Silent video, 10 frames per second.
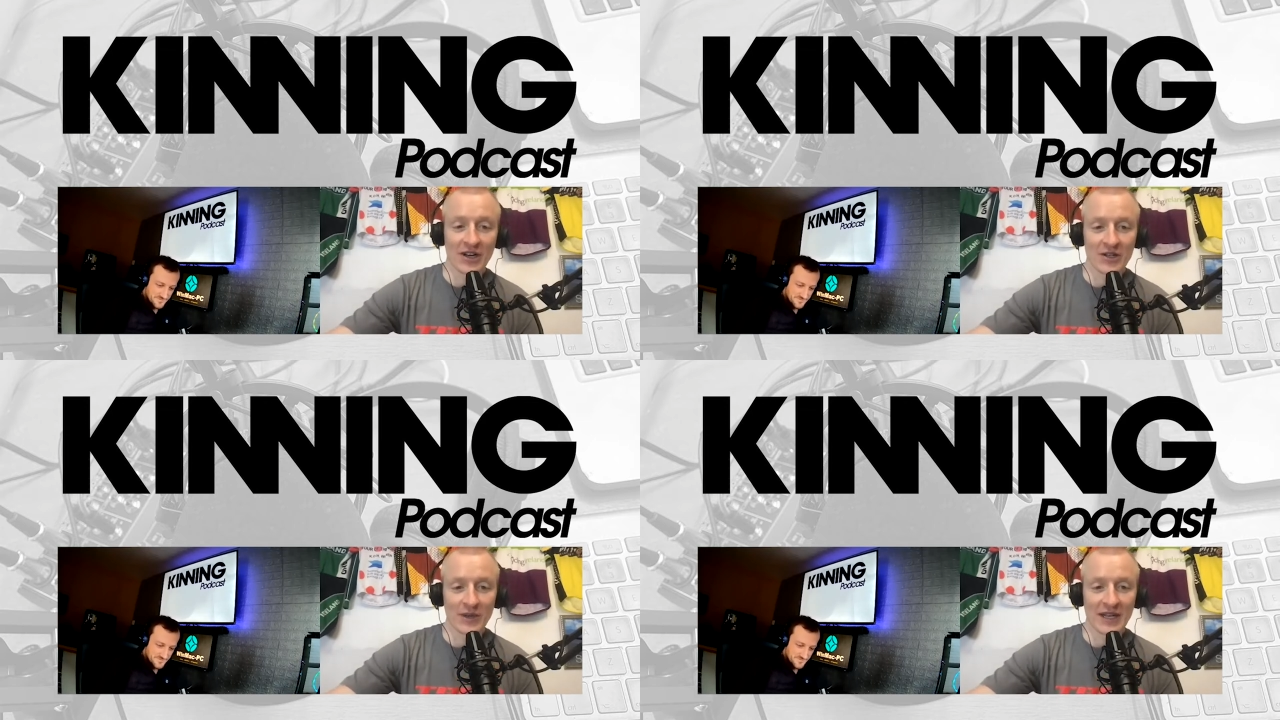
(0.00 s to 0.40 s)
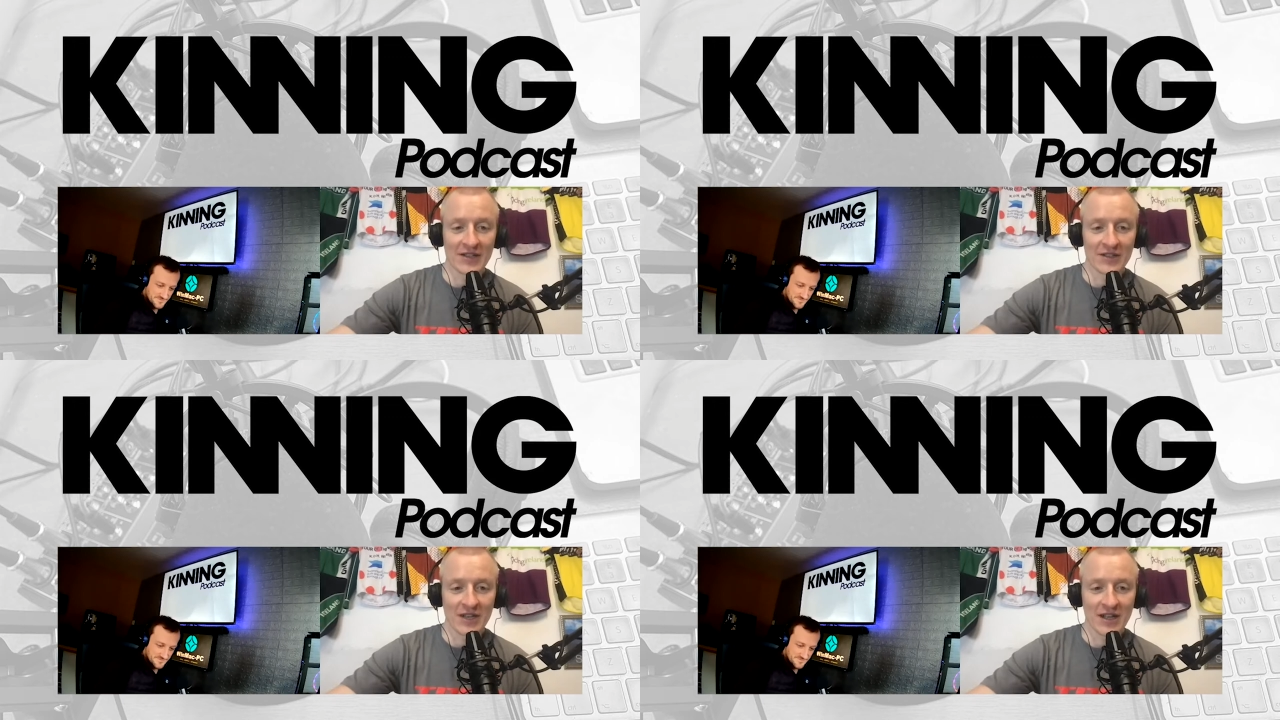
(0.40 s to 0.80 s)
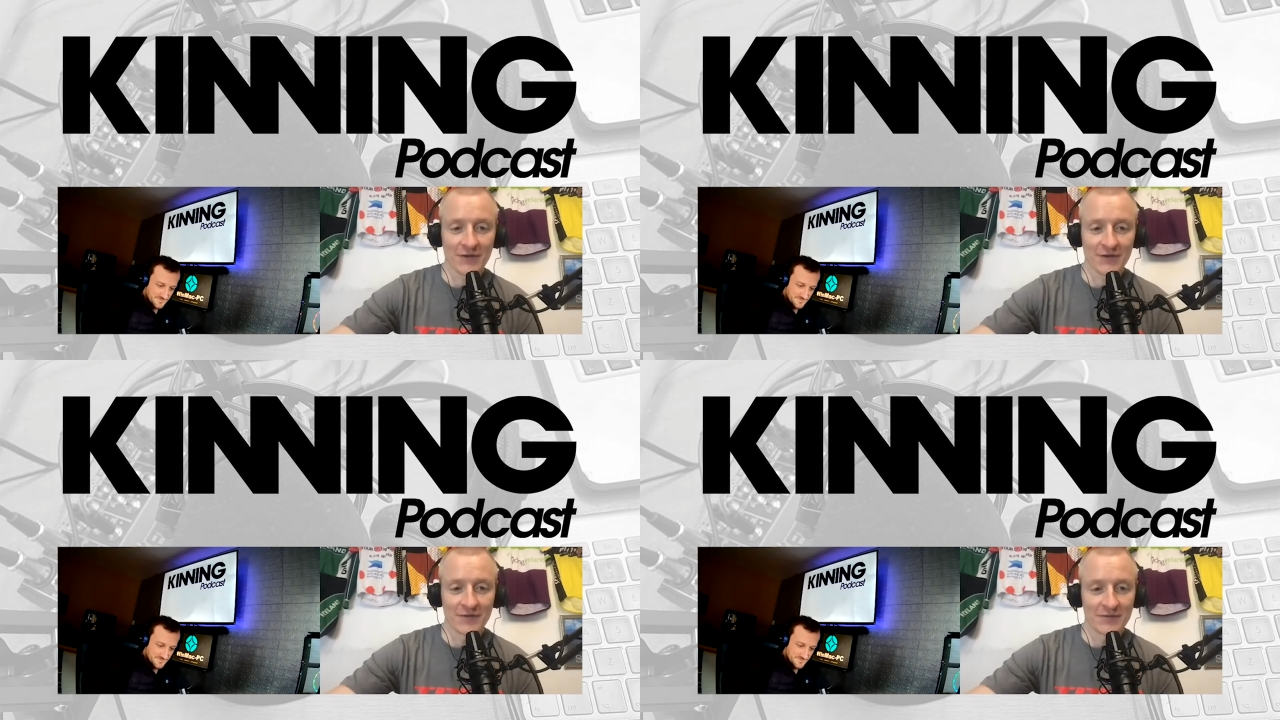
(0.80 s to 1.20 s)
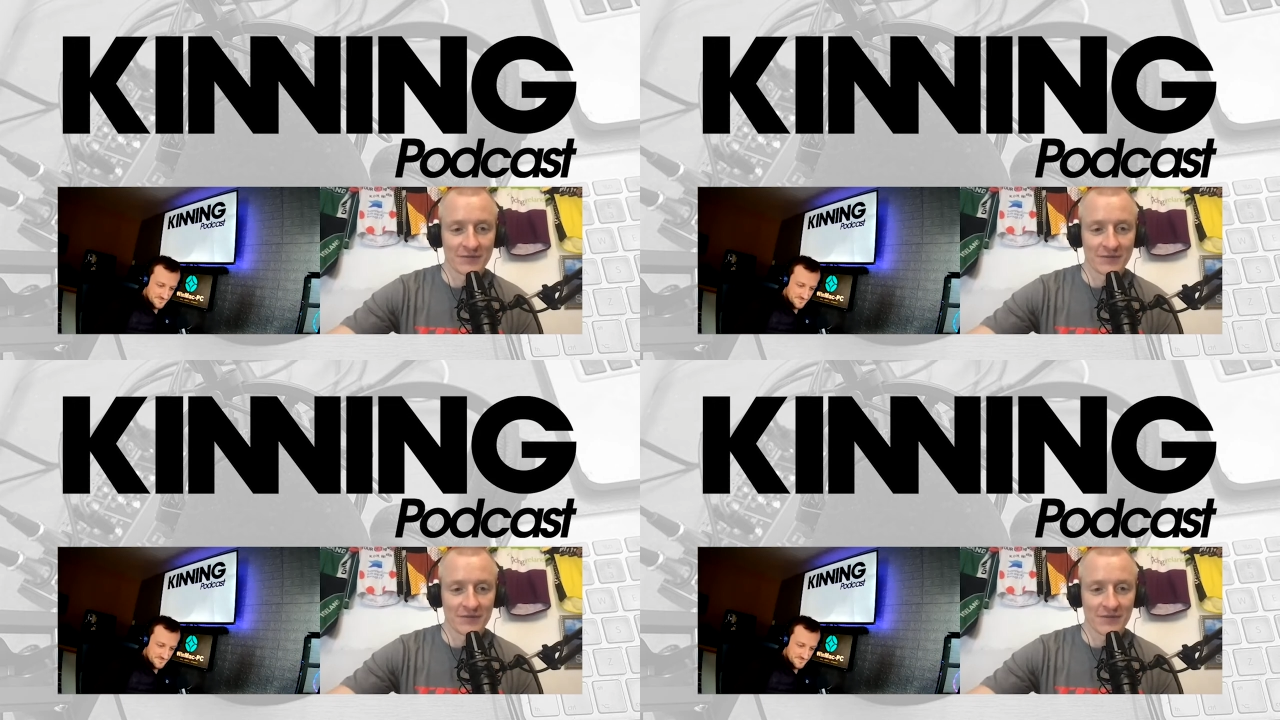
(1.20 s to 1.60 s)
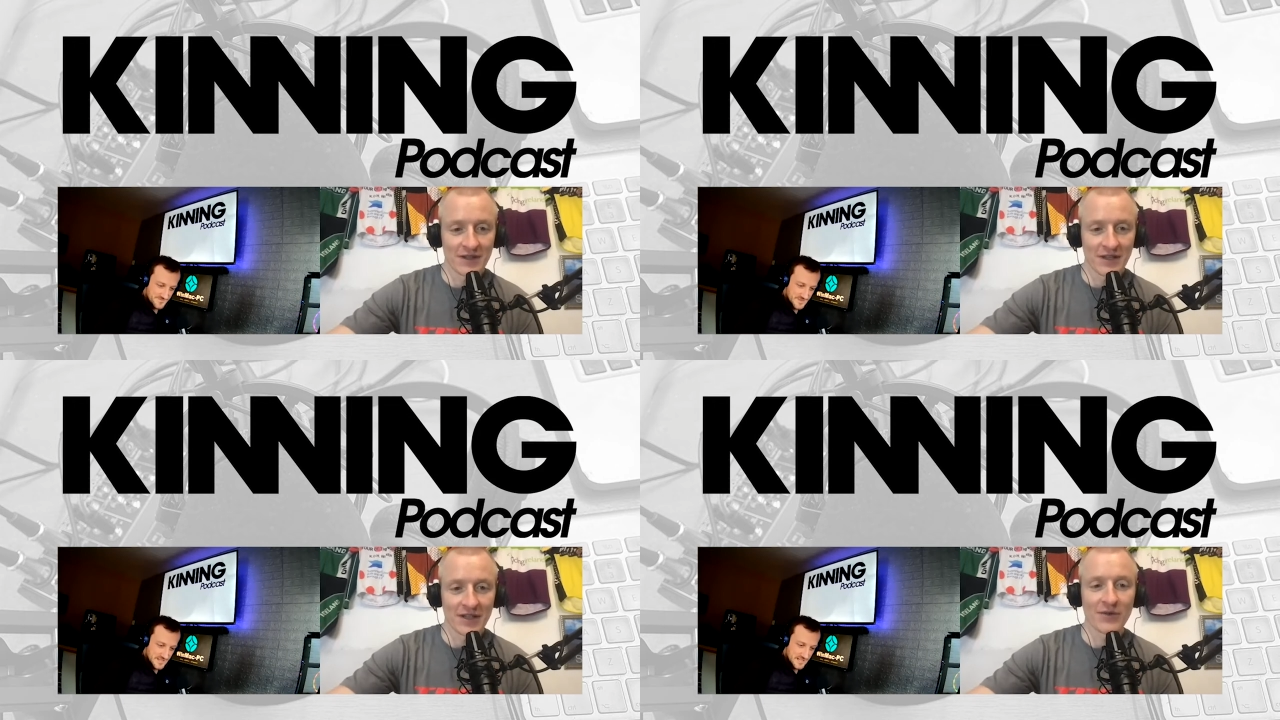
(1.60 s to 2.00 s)
out of the weekend yourself?
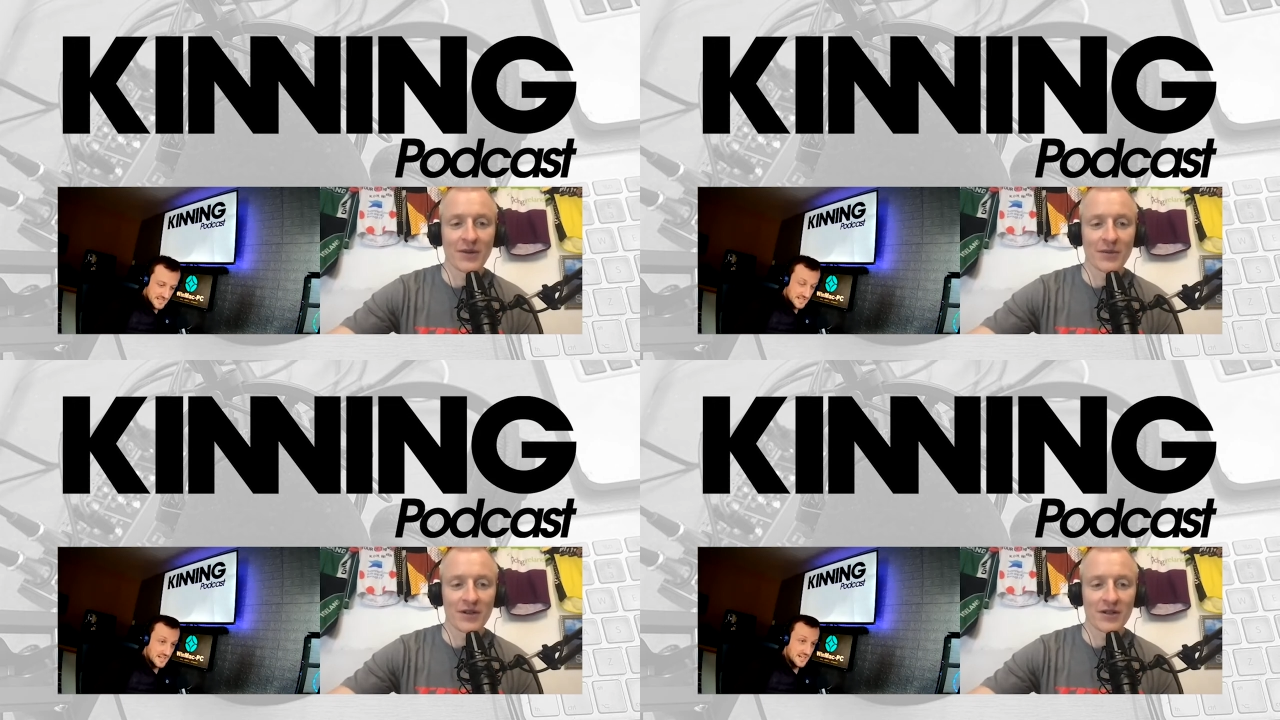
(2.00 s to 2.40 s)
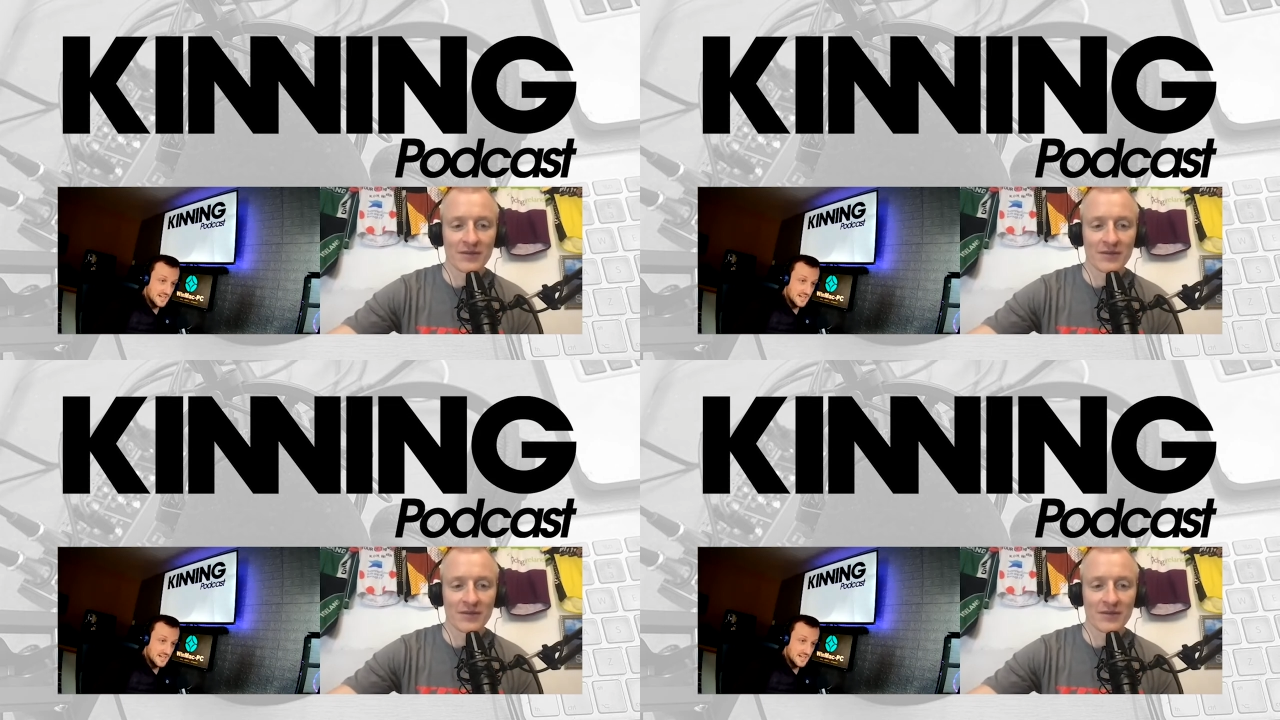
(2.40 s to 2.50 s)
In the yeah, real world?